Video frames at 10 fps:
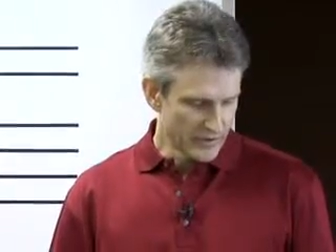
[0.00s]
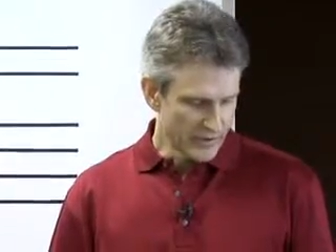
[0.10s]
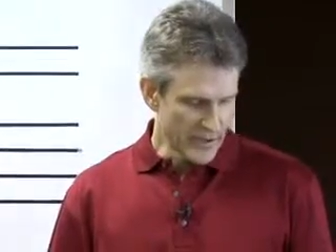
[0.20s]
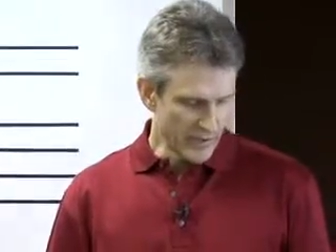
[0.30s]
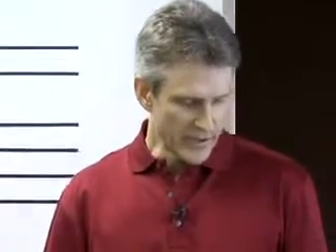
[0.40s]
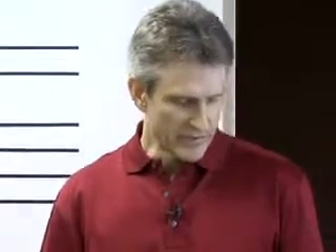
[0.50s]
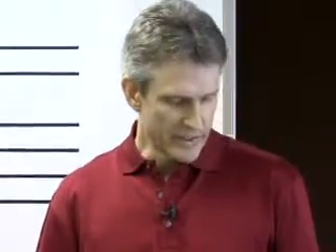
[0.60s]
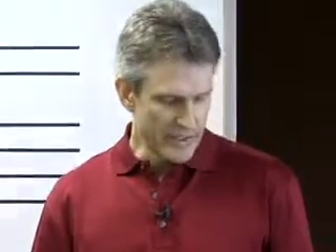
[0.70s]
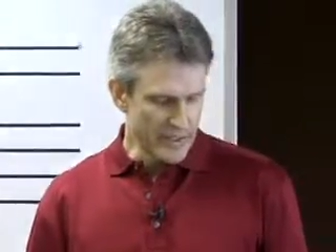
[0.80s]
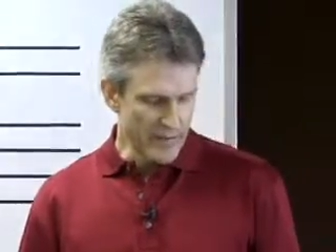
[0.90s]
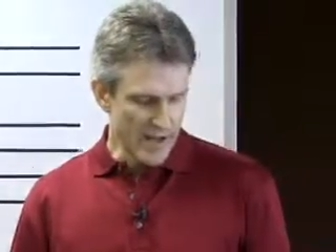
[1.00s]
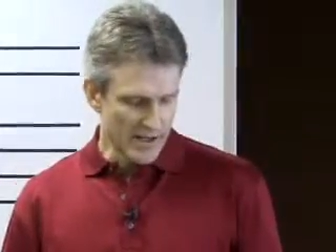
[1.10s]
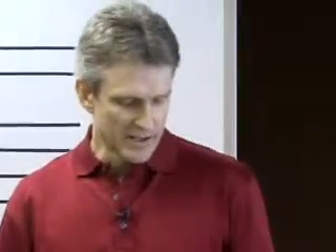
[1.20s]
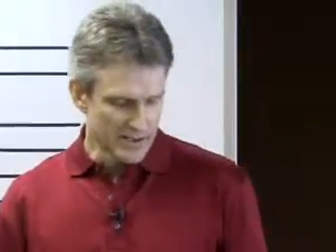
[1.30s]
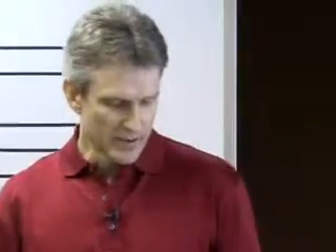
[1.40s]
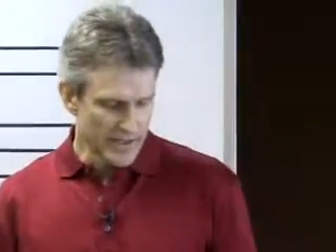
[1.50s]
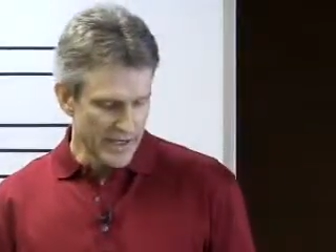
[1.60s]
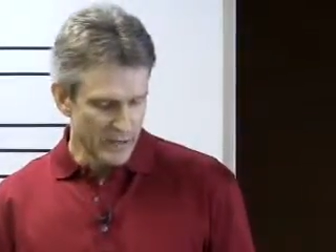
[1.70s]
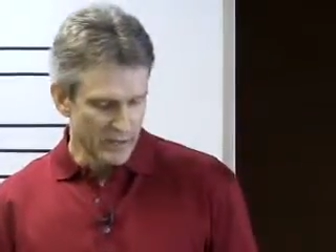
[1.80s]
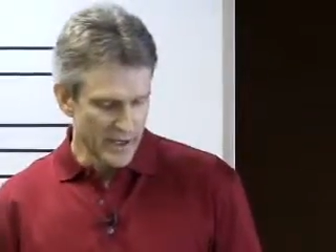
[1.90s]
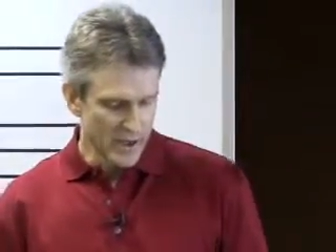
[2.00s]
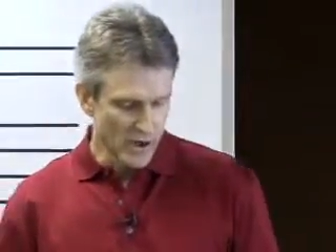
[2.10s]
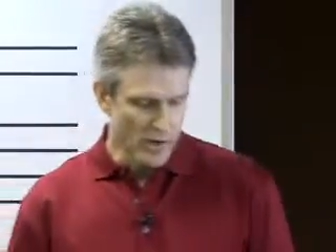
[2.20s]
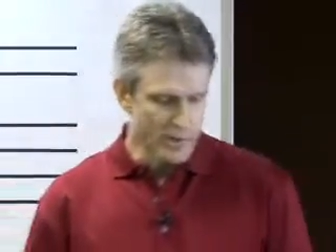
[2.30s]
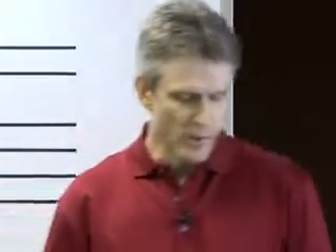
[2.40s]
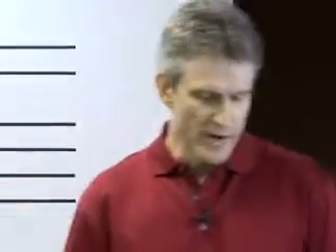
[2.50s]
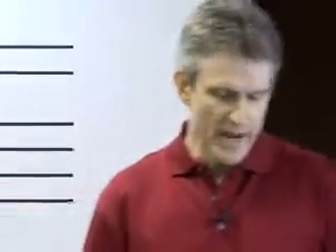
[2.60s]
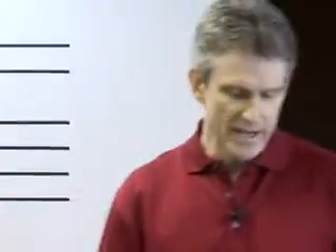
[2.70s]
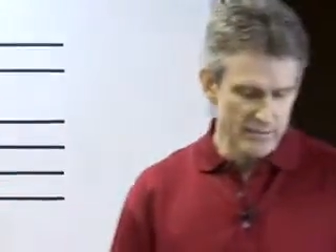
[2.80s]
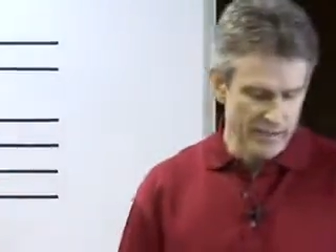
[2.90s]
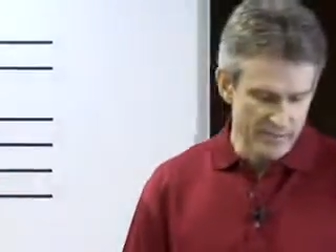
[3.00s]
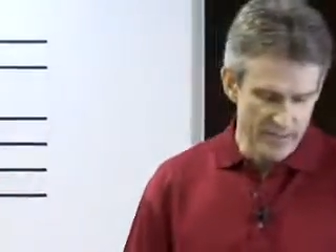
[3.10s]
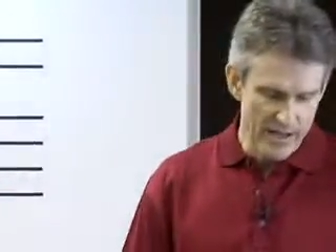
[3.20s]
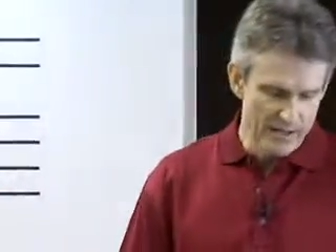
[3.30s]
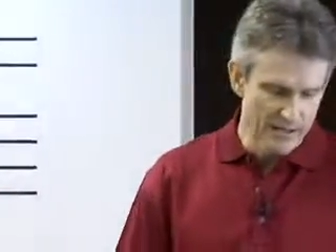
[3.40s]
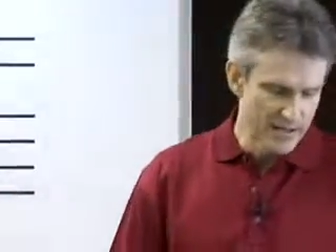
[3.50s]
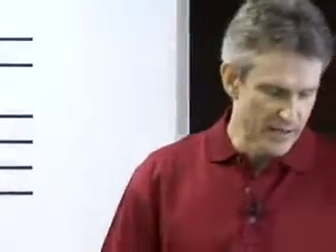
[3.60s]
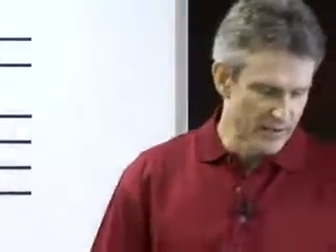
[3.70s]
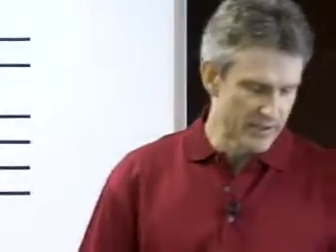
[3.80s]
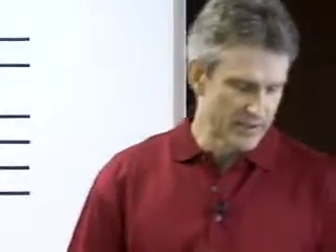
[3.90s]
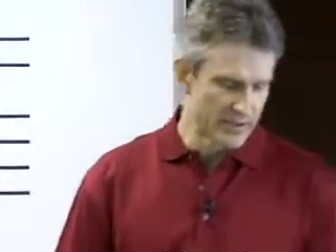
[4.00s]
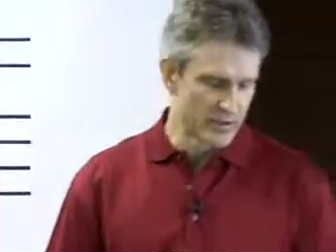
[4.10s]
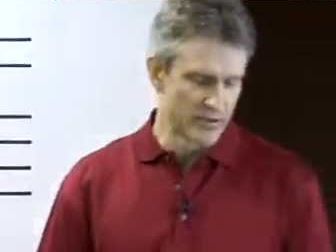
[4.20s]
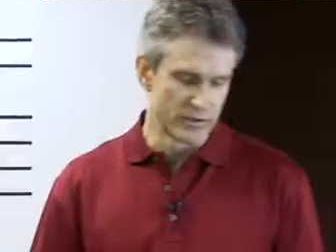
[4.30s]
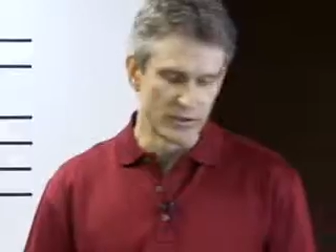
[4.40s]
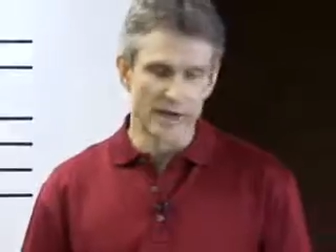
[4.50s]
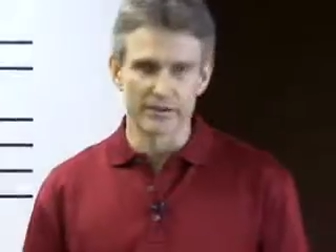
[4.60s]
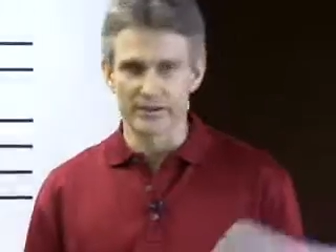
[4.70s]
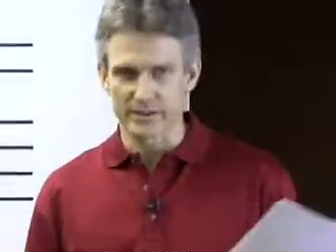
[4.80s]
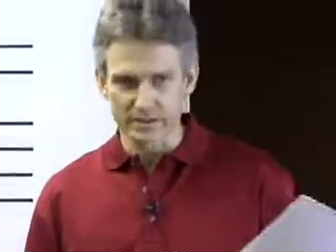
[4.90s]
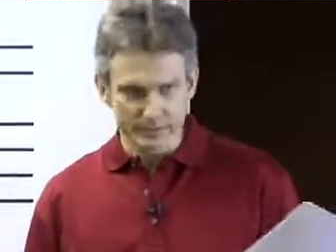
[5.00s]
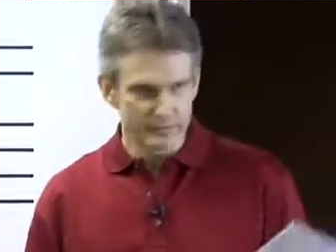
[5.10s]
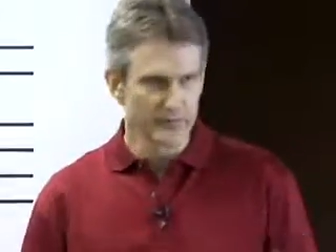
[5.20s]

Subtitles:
so then we have the key to balance is learning how to apply all 4 aspects of balance into everything that you do, obviously.